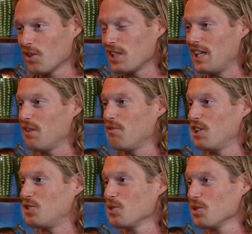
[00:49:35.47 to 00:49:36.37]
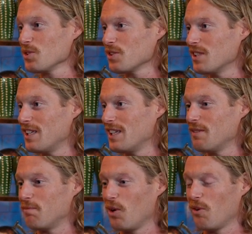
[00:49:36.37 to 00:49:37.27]
those individuals'
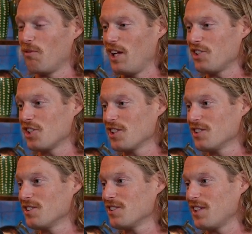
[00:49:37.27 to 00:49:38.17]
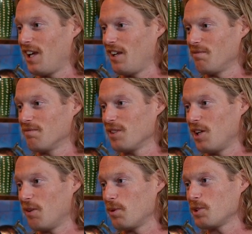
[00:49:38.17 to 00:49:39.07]
motivations and
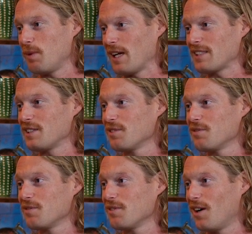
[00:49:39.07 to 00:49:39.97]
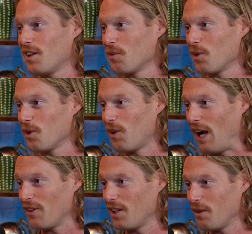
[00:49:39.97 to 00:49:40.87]
their perspective on the world
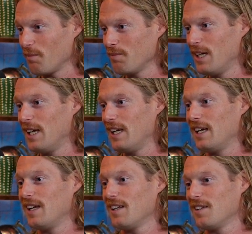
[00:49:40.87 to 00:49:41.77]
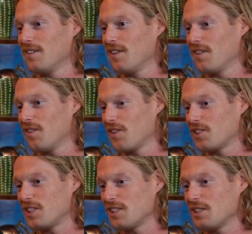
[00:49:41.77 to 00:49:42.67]
around them,
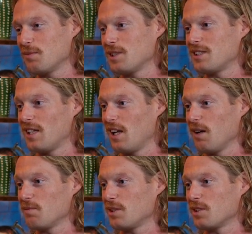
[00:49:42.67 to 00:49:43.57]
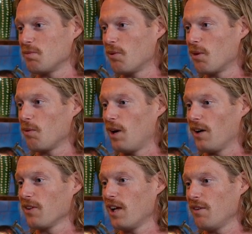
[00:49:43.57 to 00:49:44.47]
the system is set up to support
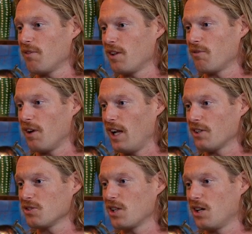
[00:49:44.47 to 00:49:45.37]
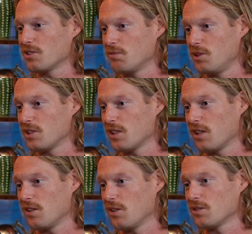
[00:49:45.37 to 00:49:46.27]
wildlife, and the financial contribution
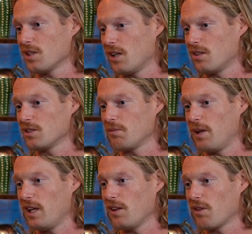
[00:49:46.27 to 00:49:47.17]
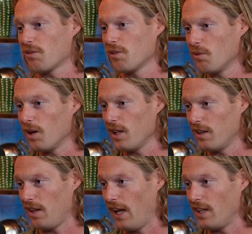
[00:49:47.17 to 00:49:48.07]
that those hunters are making through
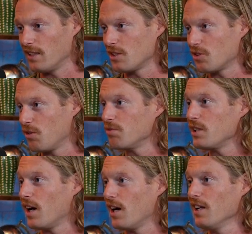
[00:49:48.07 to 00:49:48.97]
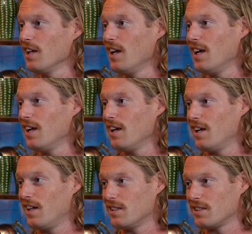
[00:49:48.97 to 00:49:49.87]
what that is, a trophy hunt,
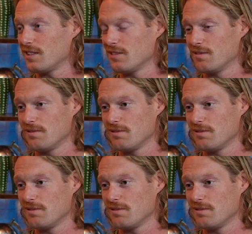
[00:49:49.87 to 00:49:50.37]
is